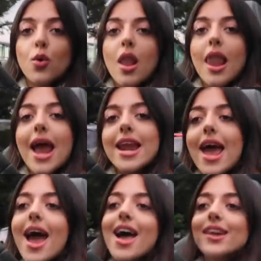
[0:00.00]
You
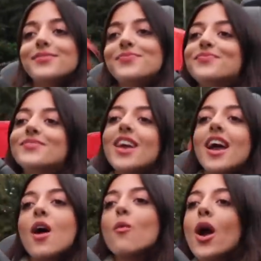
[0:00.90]
like it?
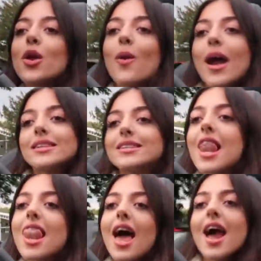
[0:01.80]
Why you acting
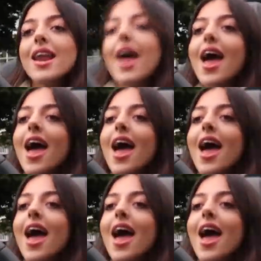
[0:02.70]
like a